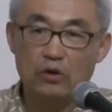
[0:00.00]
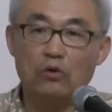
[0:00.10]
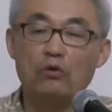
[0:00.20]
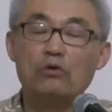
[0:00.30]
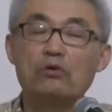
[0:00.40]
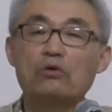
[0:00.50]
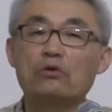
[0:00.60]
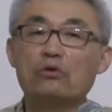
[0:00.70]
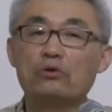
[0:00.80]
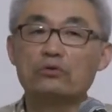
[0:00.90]

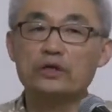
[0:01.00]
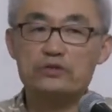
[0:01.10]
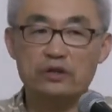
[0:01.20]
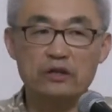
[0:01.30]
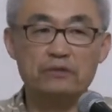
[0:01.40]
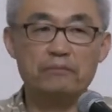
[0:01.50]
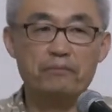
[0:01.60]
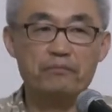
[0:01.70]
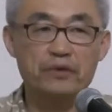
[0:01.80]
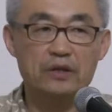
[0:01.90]
Oh, that's right.
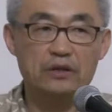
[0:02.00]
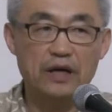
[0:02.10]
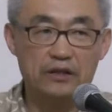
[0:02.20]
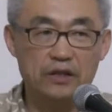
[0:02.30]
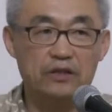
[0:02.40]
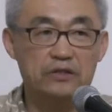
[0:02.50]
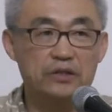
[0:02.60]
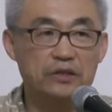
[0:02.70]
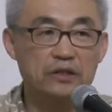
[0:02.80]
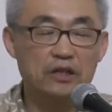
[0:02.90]
I get it.
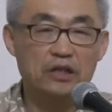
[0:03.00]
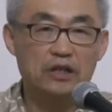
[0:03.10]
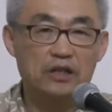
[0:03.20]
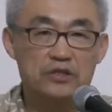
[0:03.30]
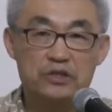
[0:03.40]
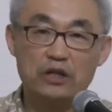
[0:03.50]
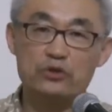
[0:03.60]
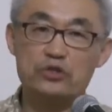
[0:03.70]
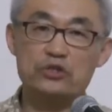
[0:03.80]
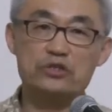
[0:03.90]
See,
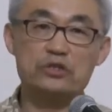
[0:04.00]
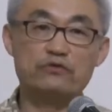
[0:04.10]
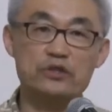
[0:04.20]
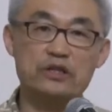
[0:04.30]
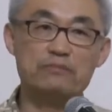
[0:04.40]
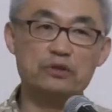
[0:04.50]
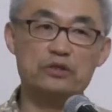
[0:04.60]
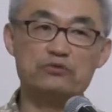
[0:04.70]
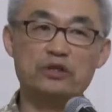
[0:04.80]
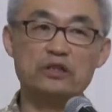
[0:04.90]
our church, for example,
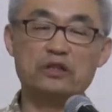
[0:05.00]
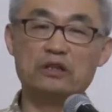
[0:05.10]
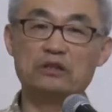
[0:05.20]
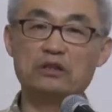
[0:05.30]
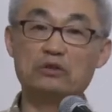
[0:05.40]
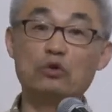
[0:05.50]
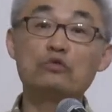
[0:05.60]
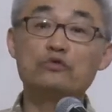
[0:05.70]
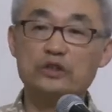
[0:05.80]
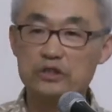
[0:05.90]
is running an
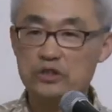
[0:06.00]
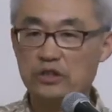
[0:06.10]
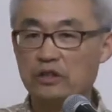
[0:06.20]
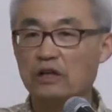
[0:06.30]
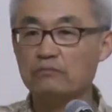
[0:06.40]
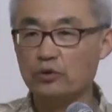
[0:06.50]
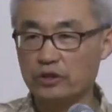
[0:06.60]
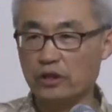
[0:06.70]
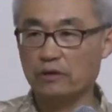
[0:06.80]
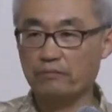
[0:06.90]
orphanage in
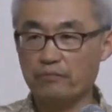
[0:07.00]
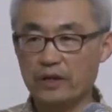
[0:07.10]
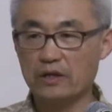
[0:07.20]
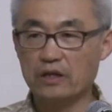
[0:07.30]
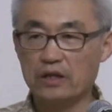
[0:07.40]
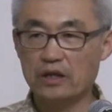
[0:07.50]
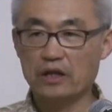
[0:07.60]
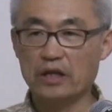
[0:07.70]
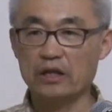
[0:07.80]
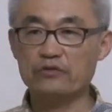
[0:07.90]
Cambodia.
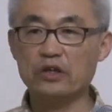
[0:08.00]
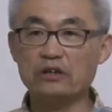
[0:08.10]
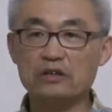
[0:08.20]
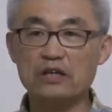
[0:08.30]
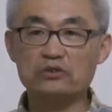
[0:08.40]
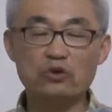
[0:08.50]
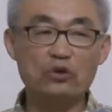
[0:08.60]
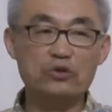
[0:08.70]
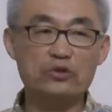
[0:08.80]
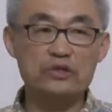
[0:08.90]
And if Young Nak no
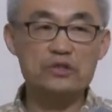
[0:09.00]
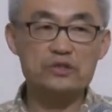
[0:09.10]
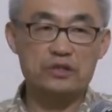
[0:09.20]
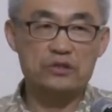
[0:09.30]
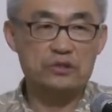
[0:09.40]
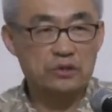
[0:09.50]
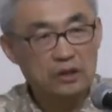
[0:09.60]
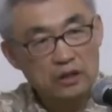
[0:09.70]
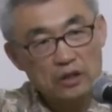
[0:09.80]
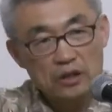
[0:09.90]
longer exists,
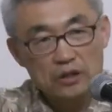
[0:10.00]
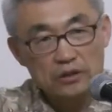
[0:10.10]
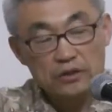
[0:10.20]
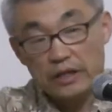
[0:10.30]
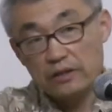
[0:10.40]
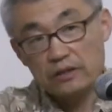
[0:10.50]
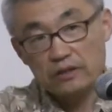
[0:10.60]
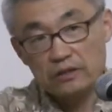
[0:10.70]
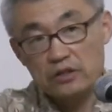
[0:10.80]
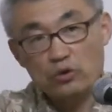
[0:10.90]
then
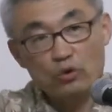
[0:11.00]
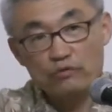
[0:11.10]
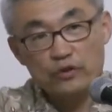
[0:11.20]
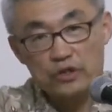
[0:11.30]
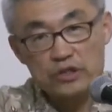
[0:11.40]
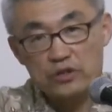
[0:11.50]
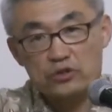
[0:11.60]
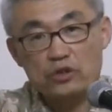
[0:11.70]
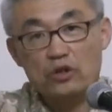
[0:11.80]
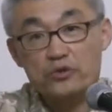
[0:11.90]
this orphanage has
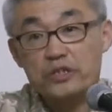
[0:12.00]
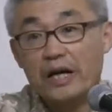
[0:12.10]
to close